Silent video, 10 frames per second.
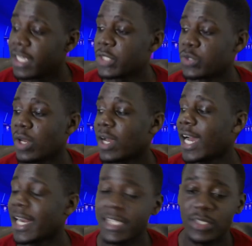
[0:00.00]
He's no
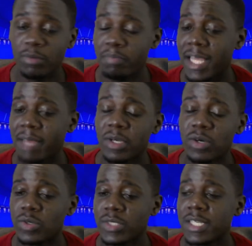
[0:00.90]
longer an Arsenal player
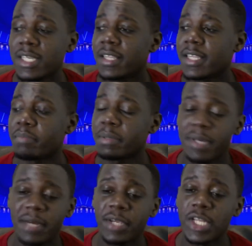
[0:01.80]
because they are
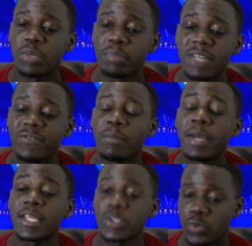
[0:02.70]
preparing a new bid from
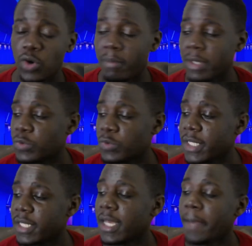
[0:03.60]
AS Roma to
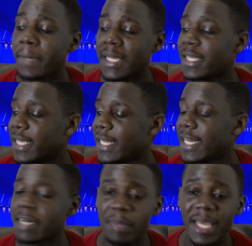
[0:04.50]
really bid
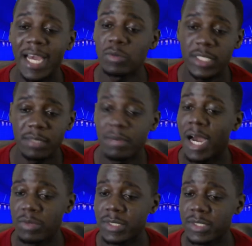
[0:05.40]
in and pay him out.